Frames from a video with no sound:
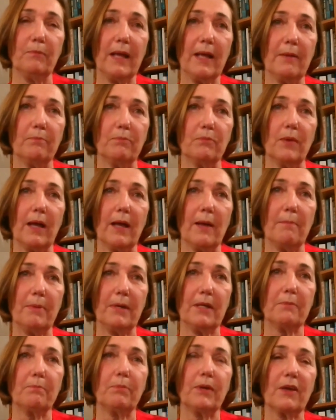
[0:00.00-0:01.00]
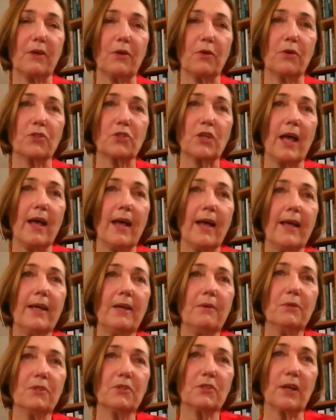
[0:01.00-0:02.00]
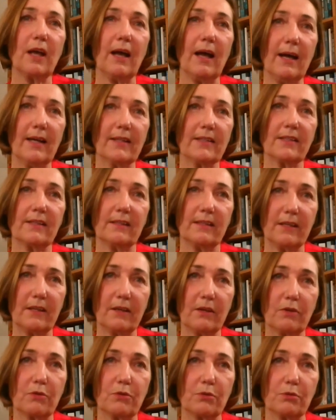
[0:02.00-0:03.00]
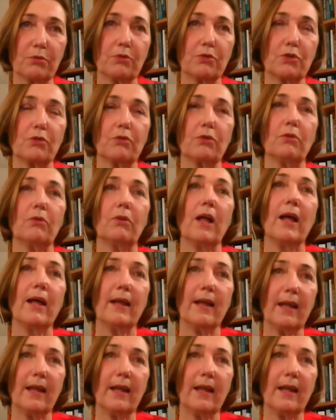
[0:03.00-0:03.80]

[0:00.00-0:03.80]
him a bit because he was utterly crucial